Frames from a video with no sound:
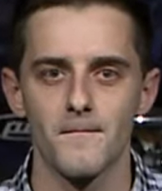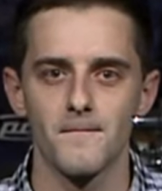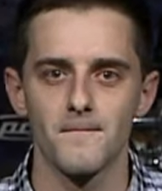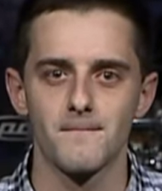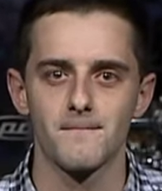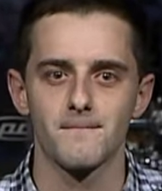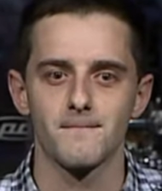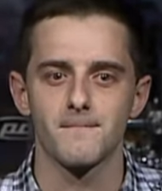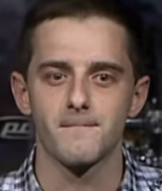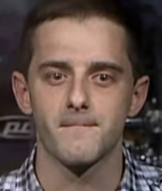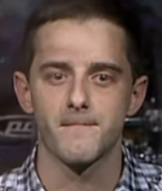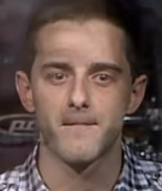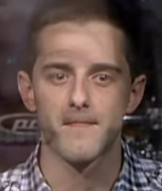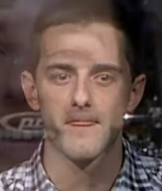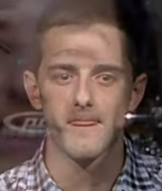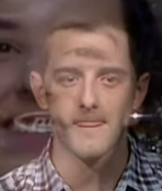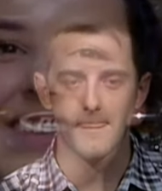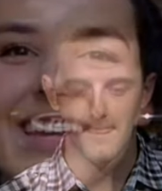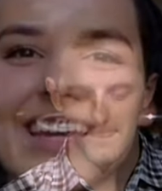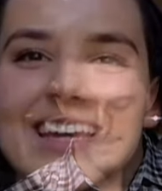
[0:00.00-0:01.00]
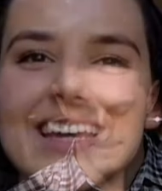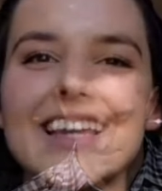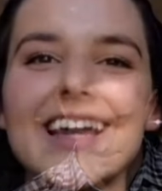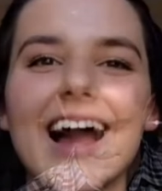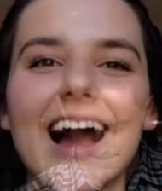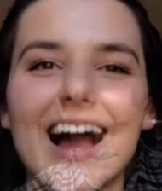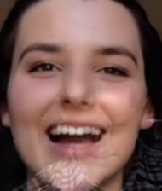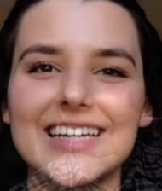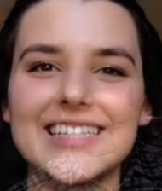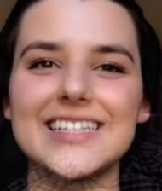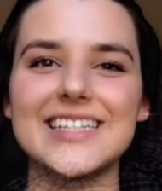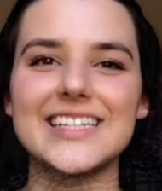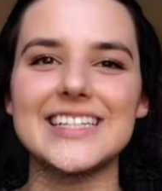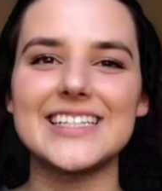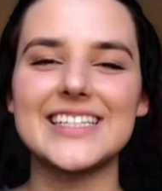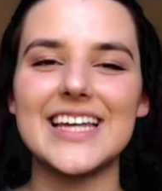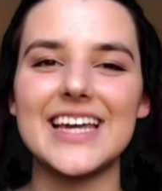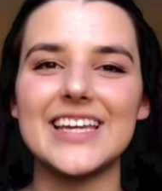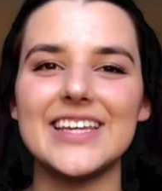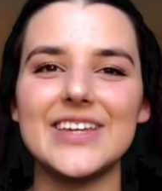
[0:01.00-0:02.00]
Good evening,
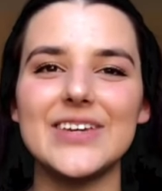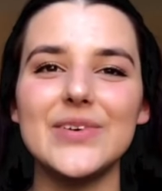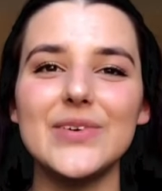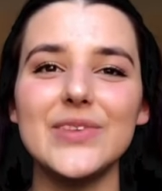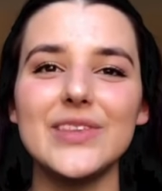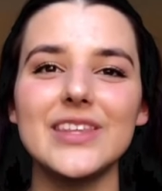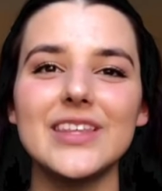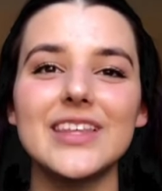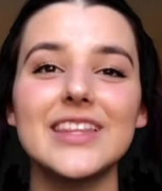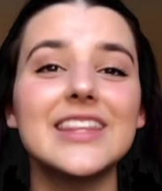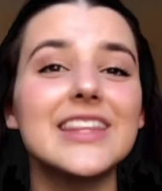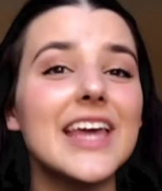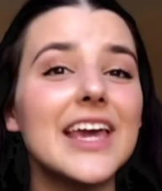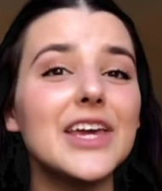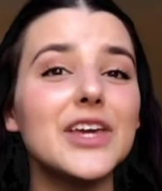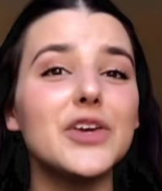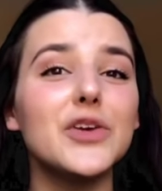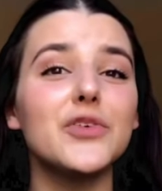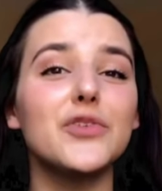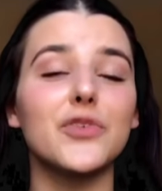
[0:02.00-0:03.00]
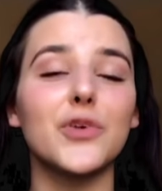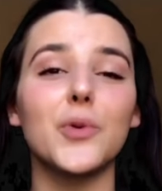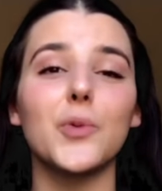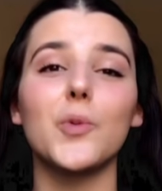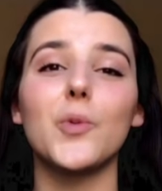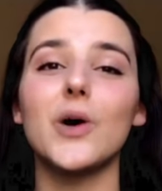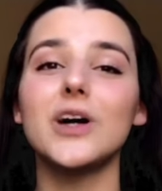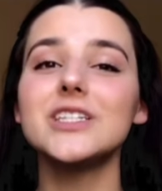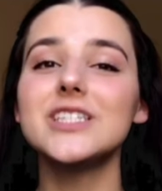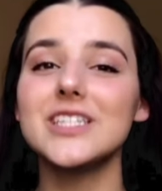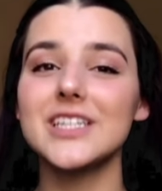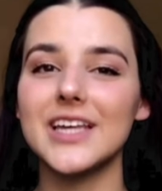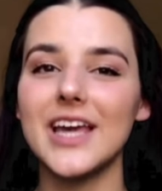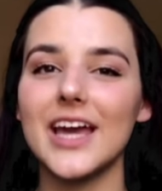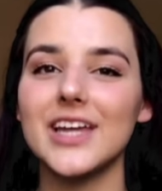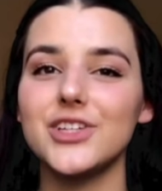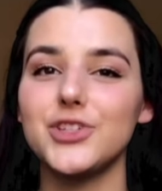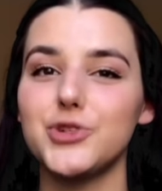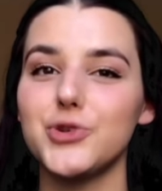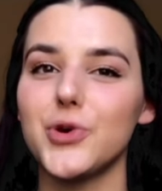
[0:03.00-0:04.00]
i68 Youth. Thank you for once
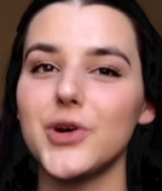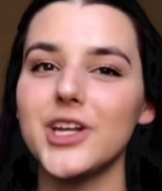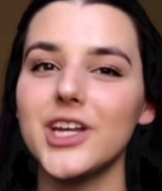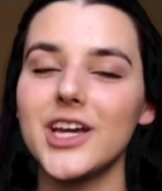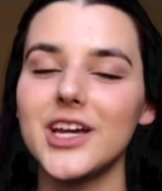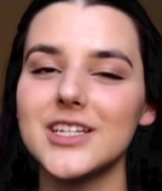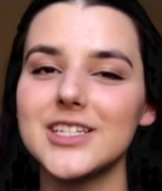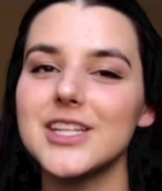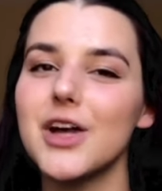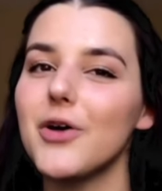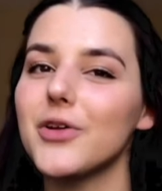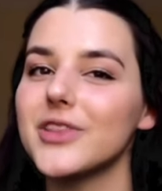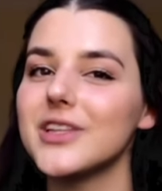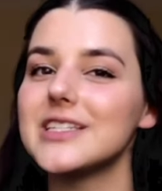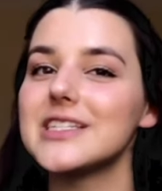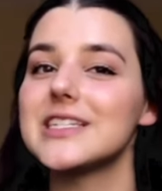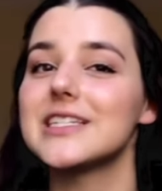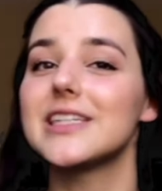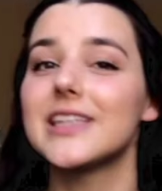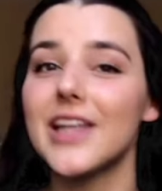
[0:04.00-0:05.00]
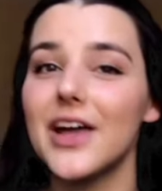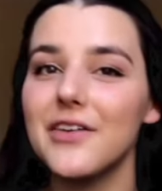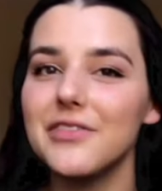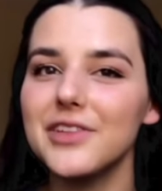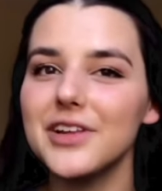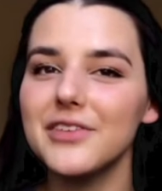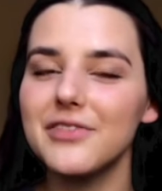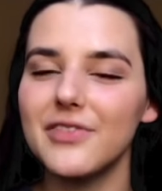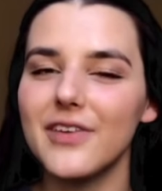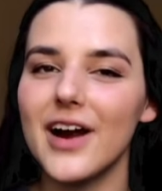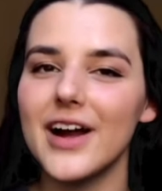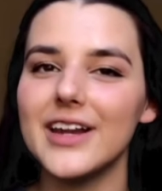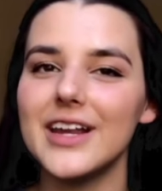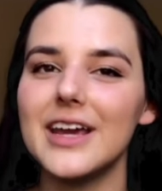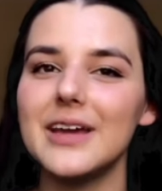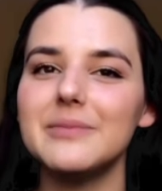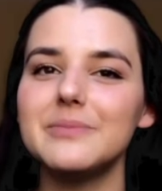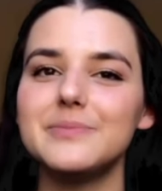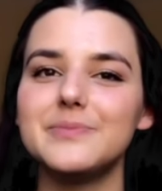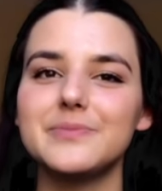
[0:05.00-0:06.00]
again joining us on this lovely
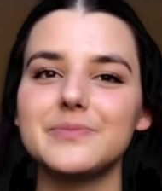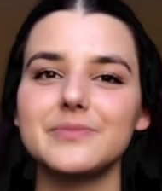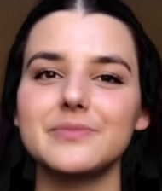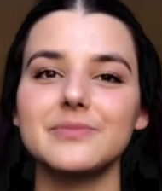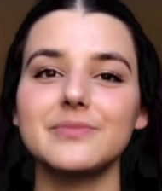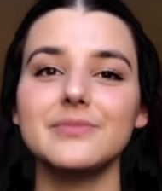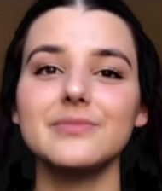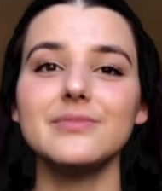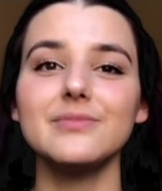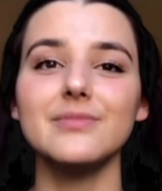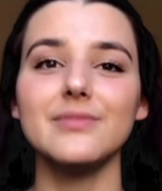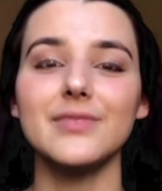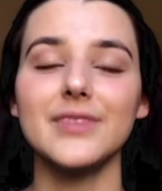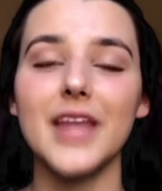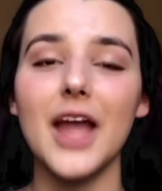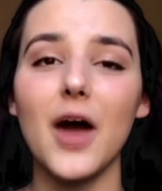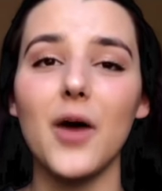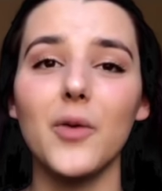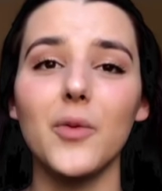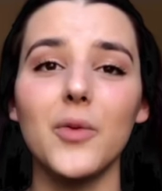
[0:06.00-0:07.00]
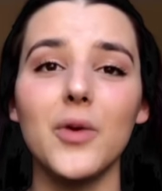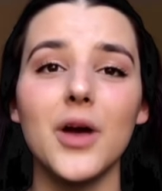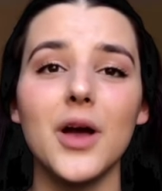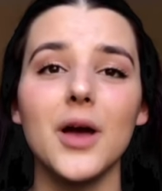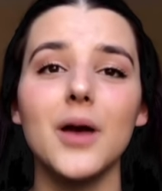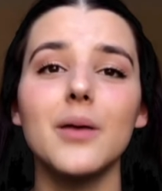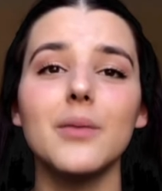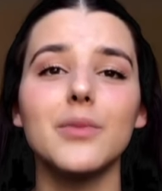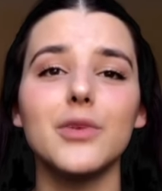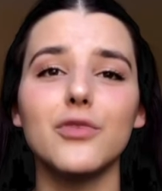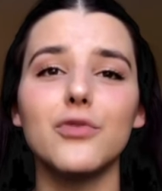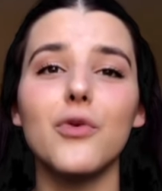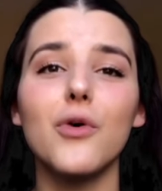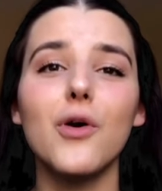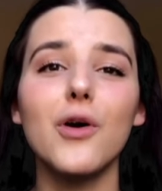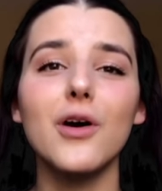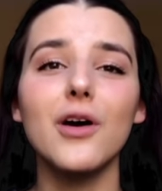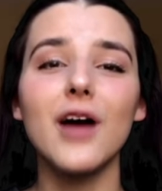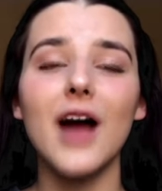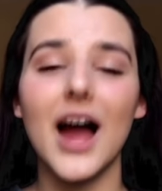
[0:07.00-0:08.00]
Friday. Now,
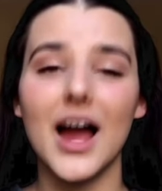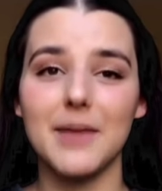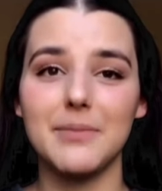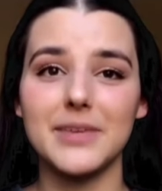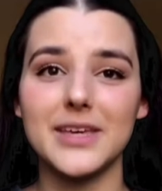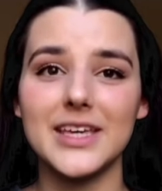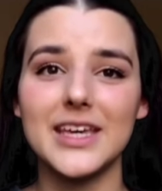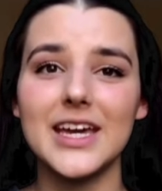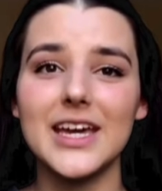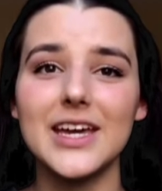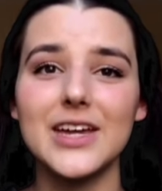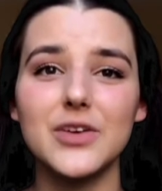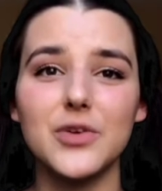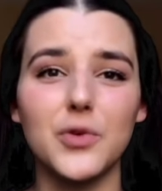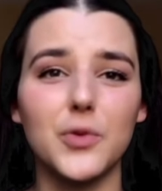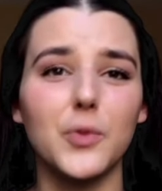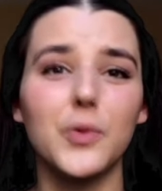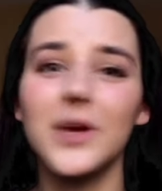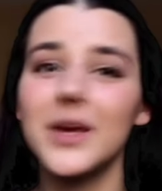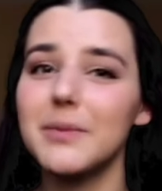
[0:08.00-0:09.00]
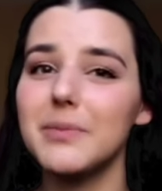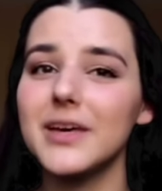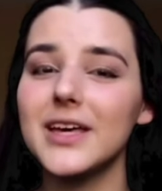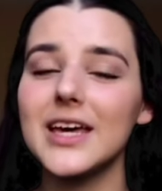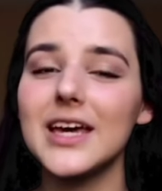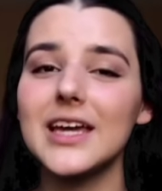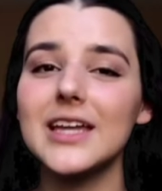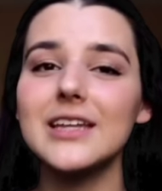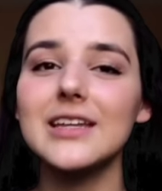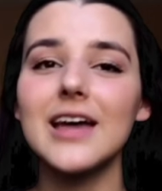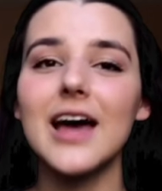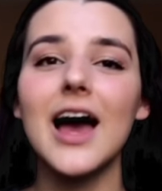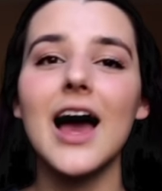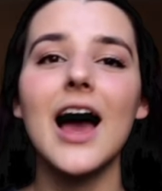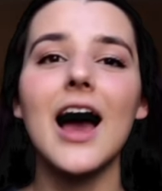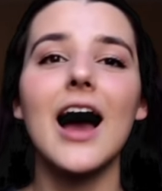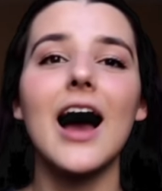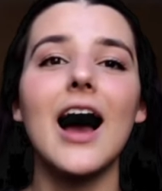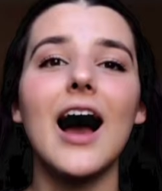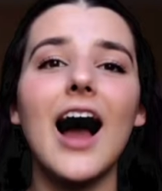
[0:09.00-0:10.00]
before I begin,
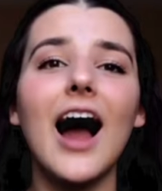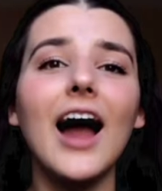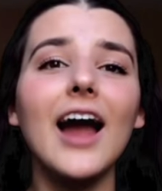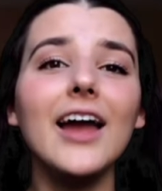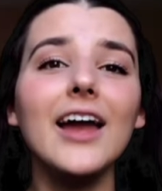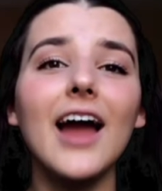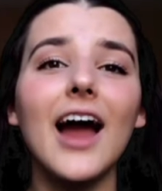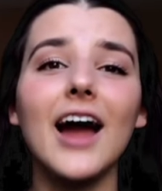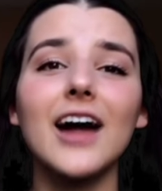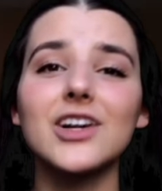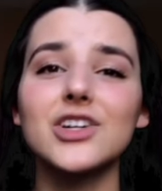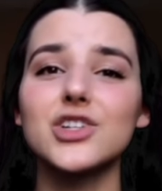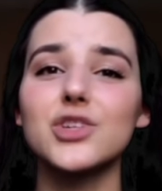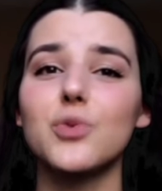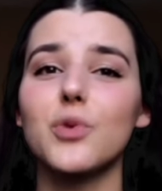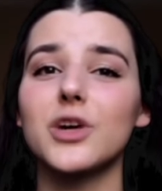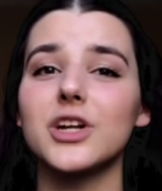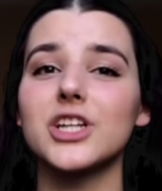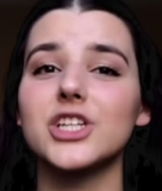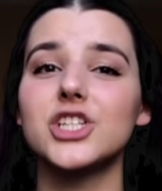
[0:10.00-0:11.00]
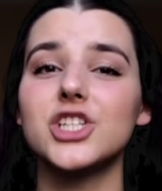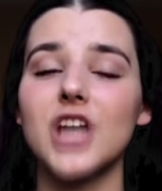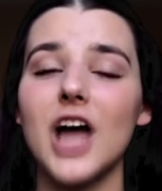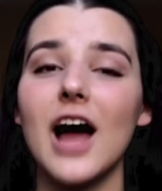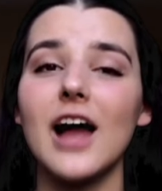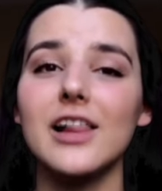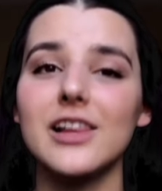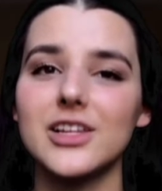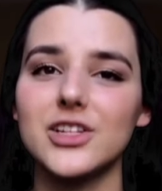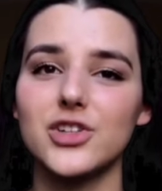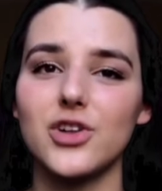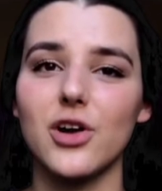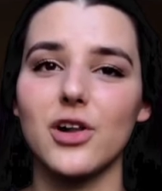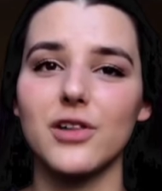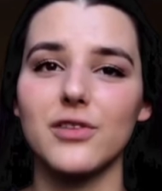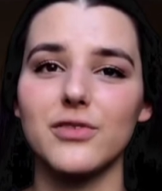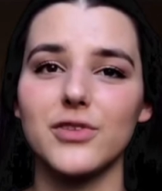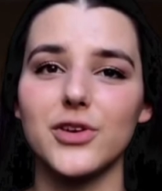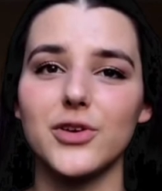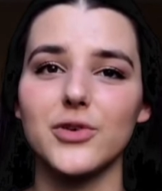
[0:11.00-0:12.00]
I actually want to challenge
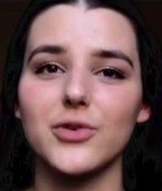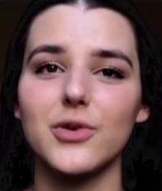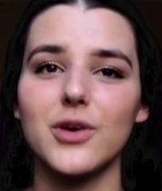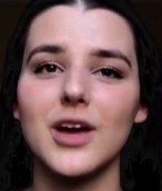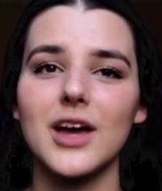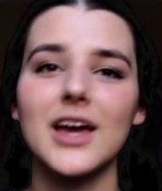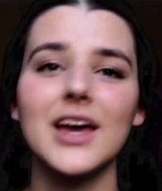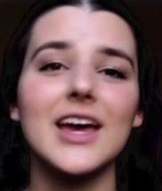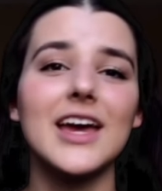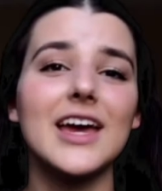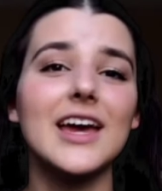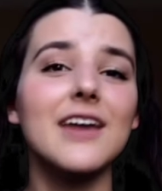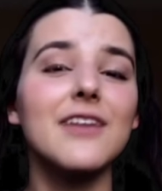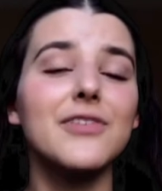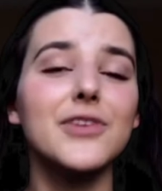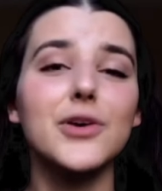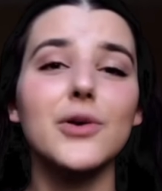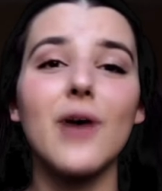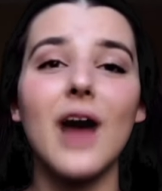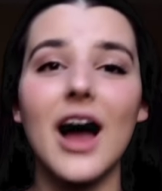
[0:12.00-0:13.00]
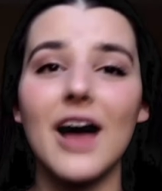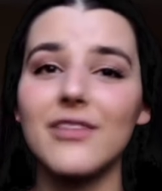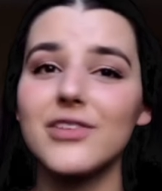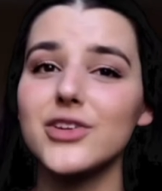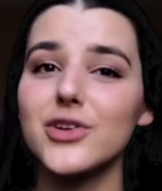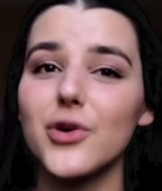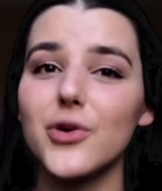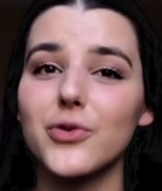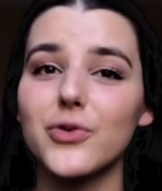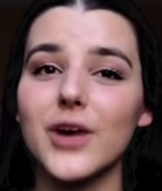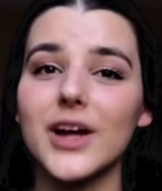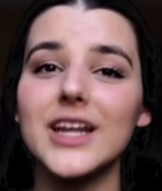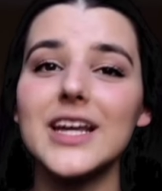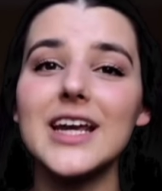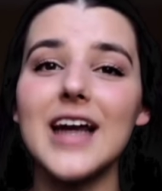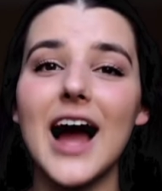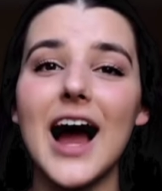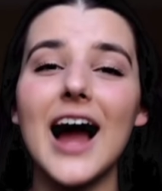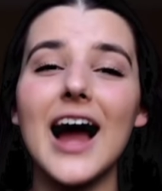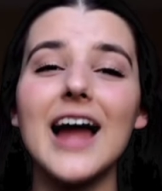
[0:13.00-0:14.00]
all of you. If you haven't
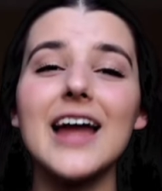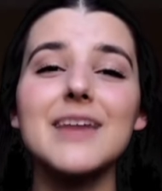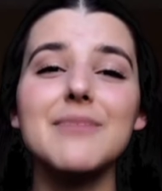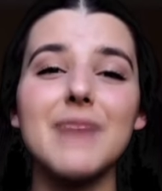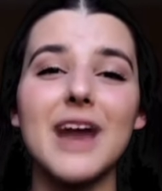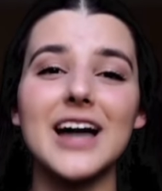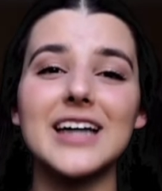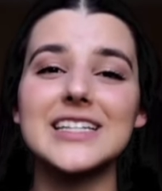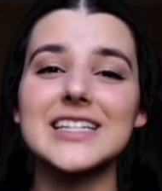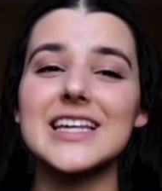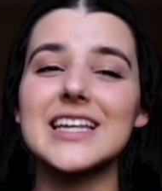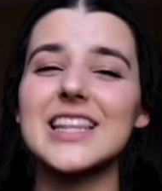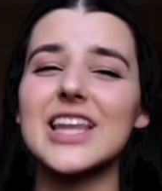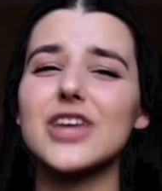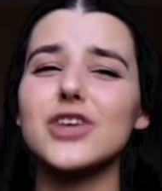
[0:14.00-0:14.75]
already, I am asking